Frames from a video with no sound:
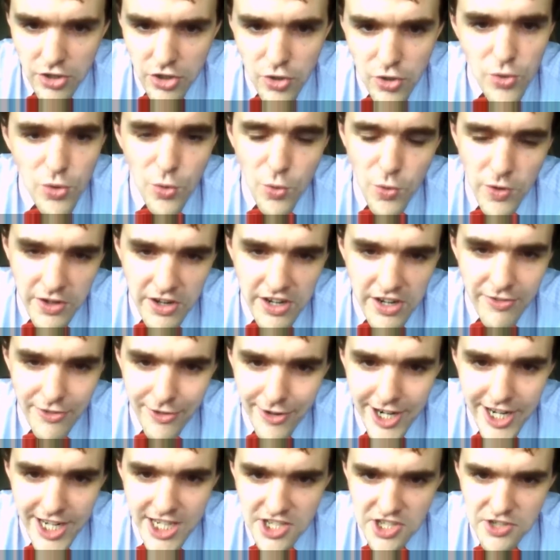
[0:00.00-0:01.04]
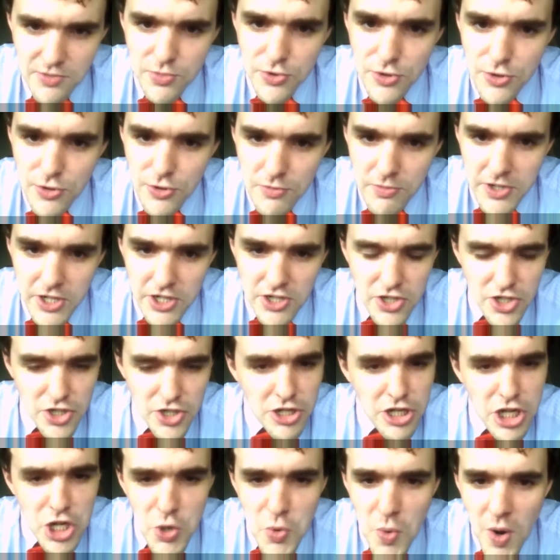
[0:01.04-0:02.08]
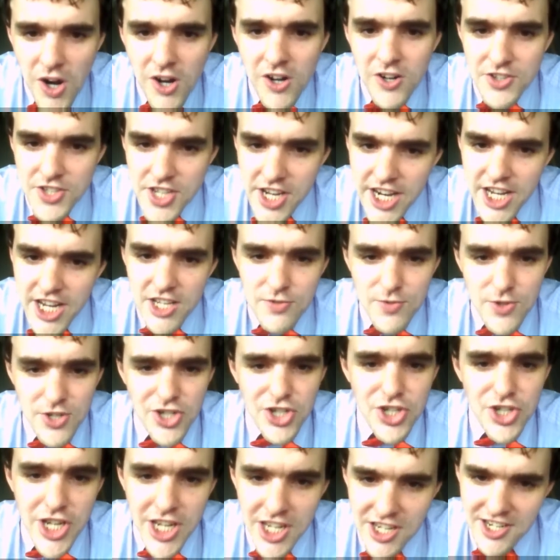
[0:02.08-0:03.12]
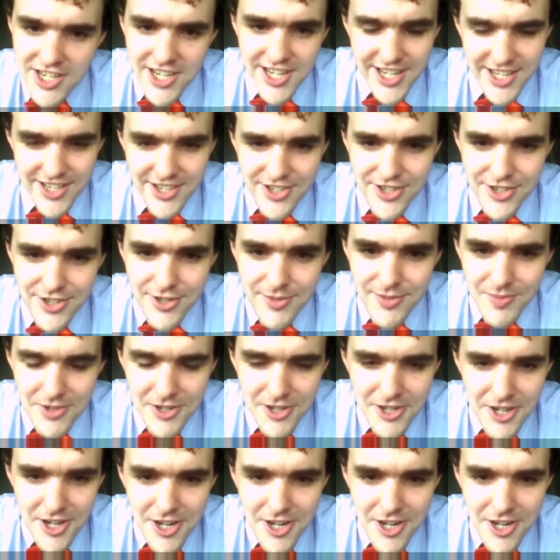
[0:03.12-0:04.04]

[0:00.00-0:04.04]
you called in for air support because you knew our tanks were shit against them.